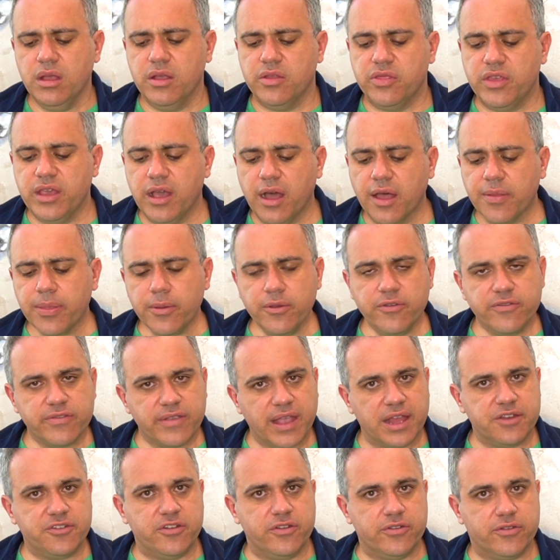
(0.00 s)
The other
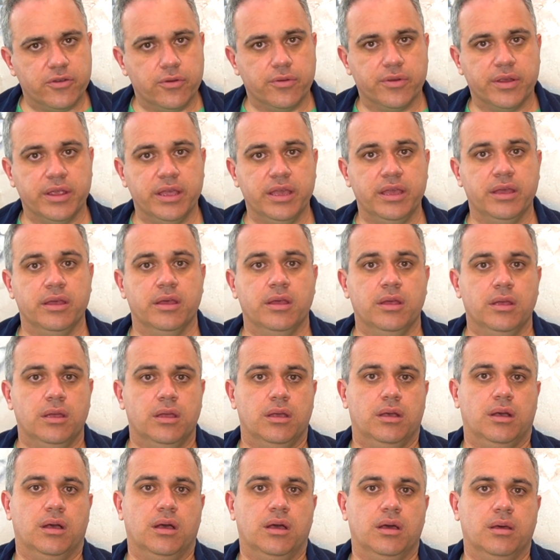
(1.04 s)
statutory
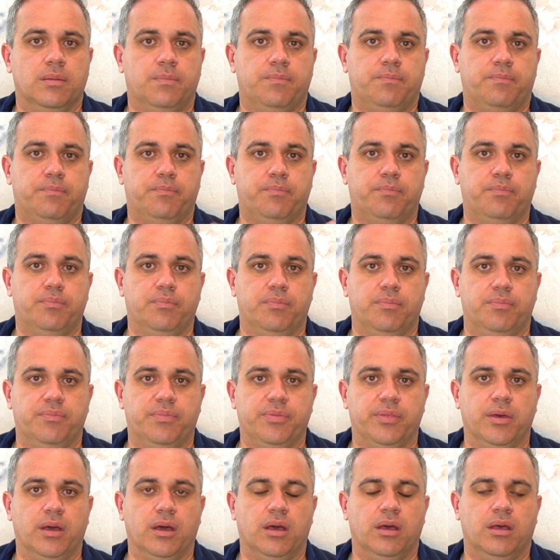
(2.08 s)

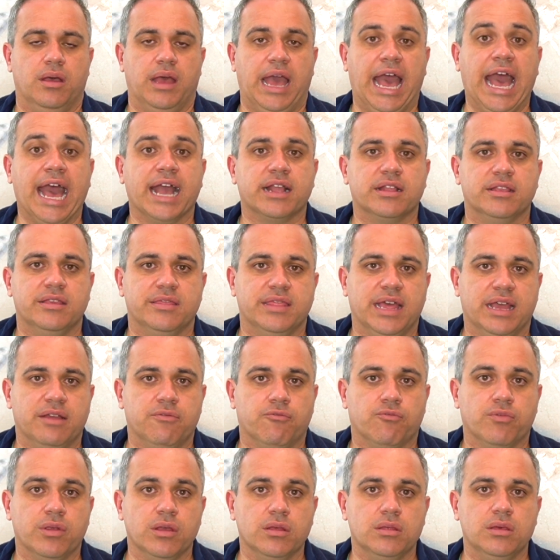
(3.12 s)
act
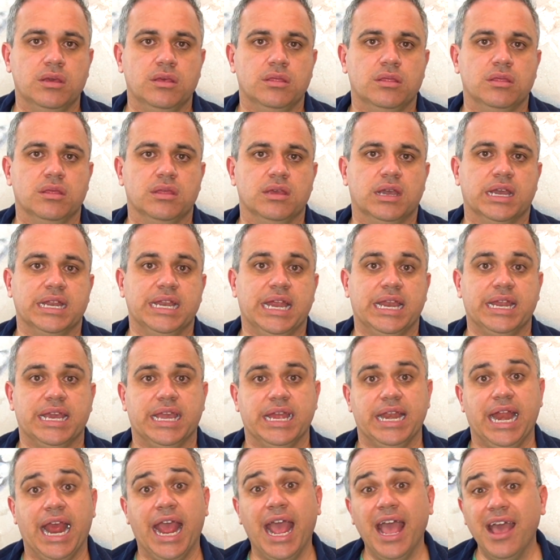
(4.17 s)
that really
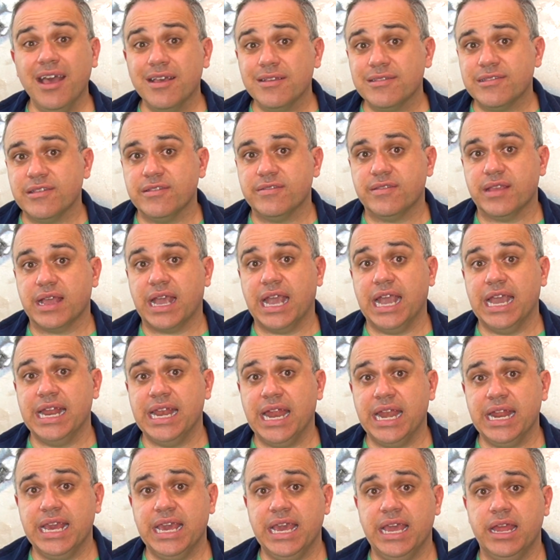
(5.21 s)
Connecticut has is the
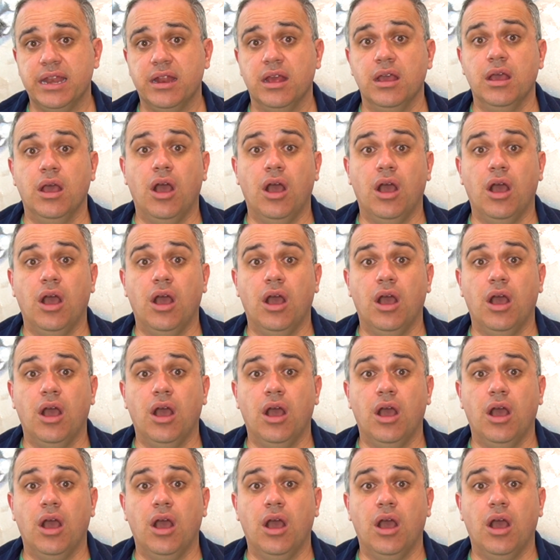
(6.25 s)
Connecticut